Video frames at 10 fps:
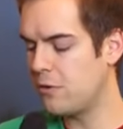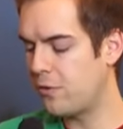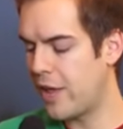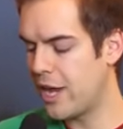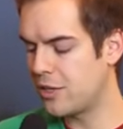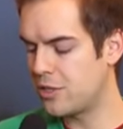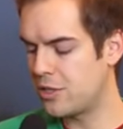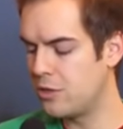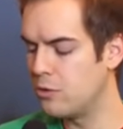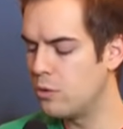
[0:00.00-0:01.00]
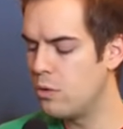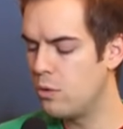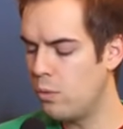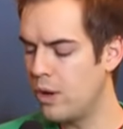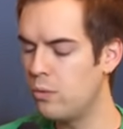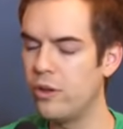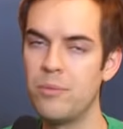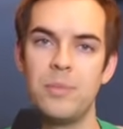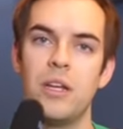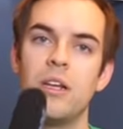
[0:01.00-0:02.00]
Your Flags 2. When will
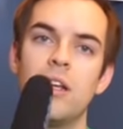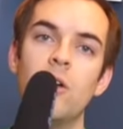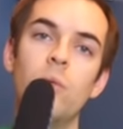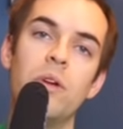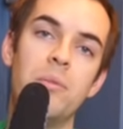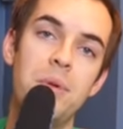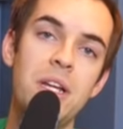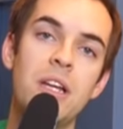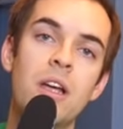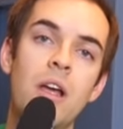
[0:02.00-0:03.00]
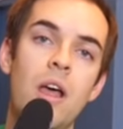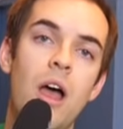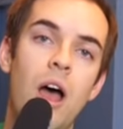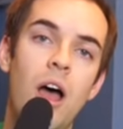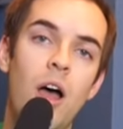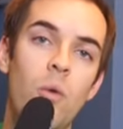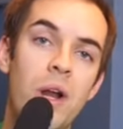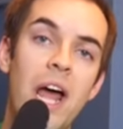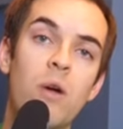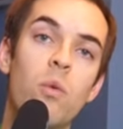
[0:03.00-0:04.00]
it be? It will be
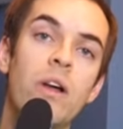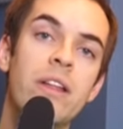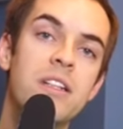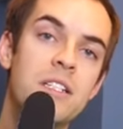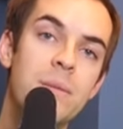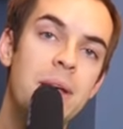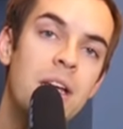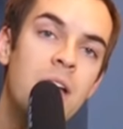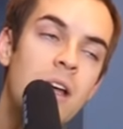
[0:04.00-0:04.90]
when I will it to be.